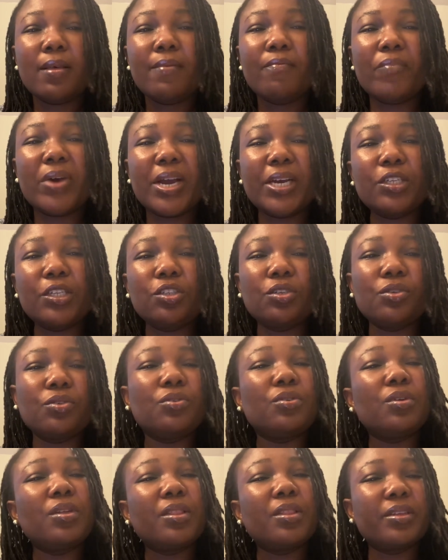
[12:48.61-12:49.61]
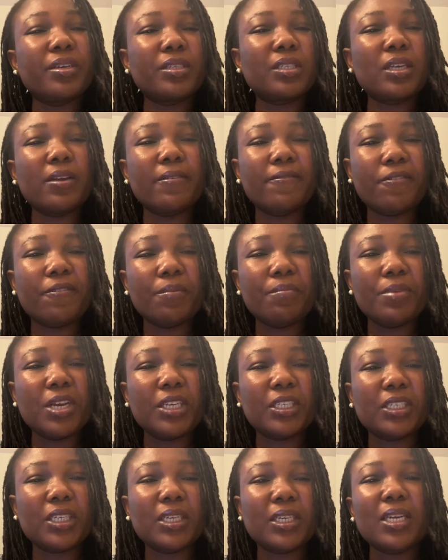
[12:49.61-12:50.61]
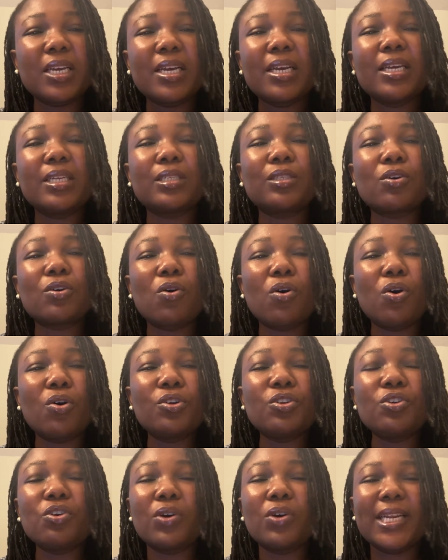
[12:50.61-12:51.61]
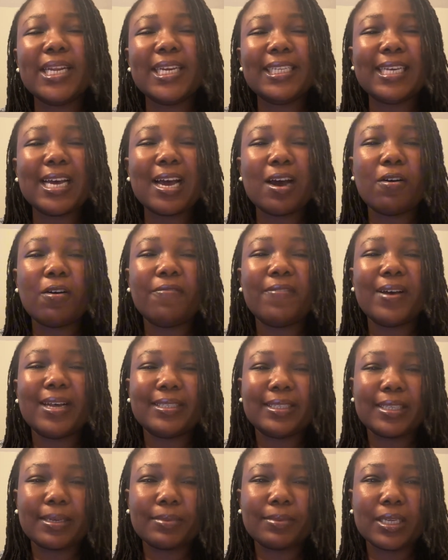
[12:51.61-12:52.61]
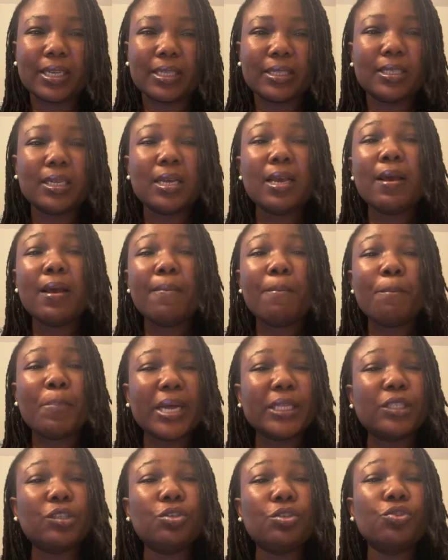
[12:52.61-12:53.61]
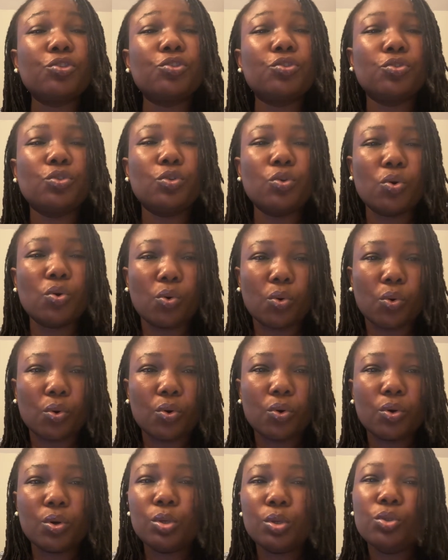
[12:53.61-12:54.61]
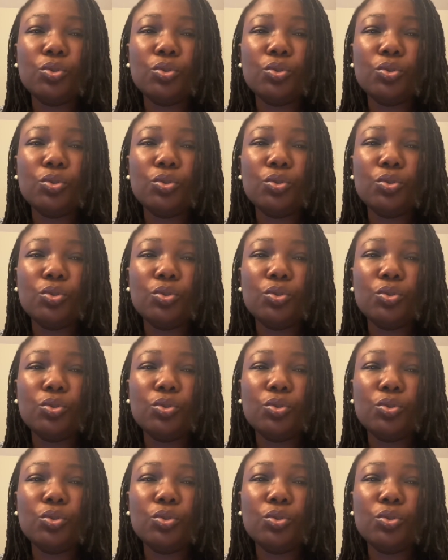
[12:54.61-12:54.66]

Mind you, this information is on your letter of acceptance, but you should know.